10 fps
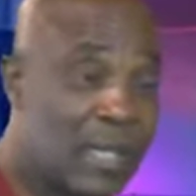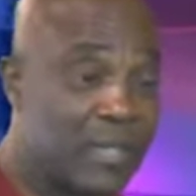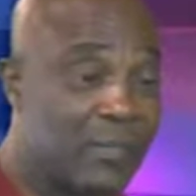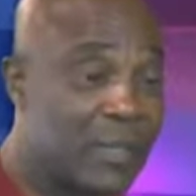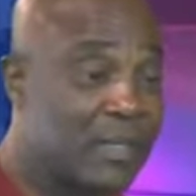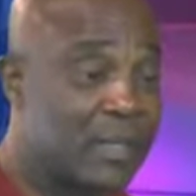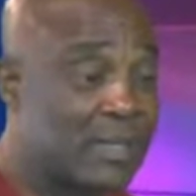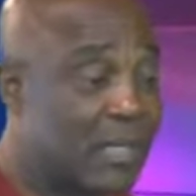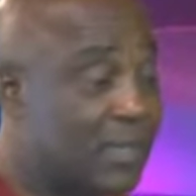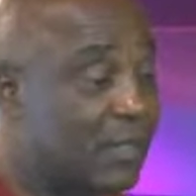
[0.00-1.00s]
like the presidency
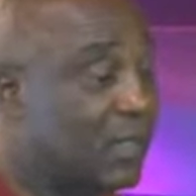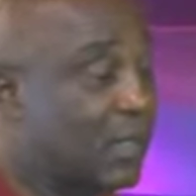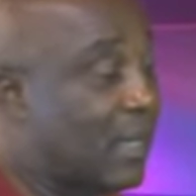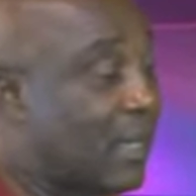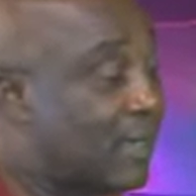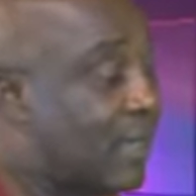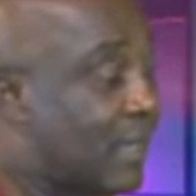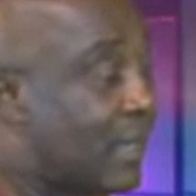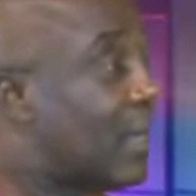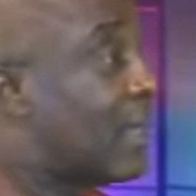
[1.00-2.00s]
has less than a
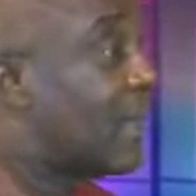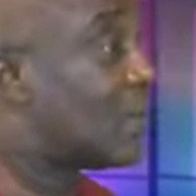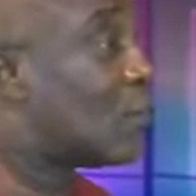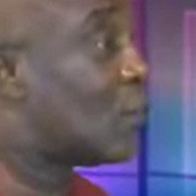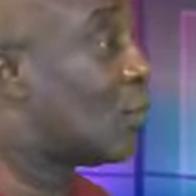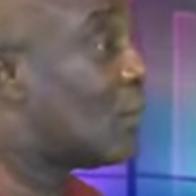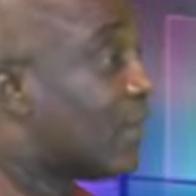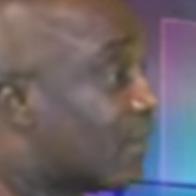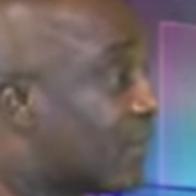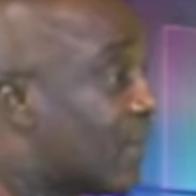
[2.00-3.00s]
year now to
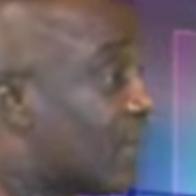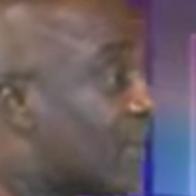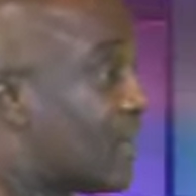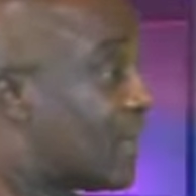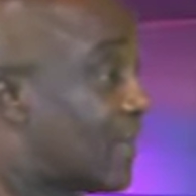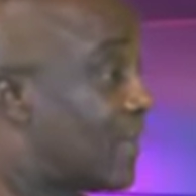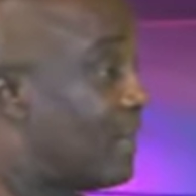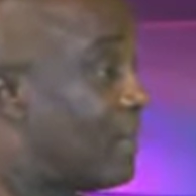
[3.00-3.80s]
leave the scene.